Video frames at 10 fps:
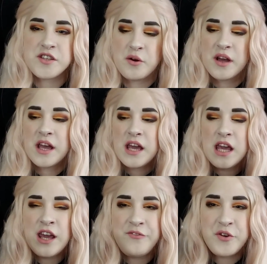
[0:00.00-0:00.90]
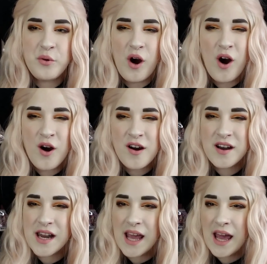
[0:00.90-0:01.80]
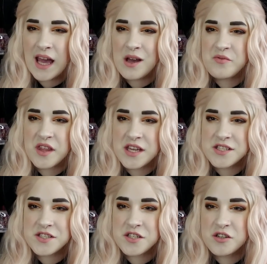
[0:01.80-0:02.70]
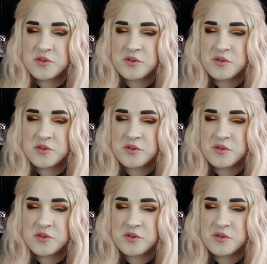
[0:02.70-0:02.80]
So if you already have these two,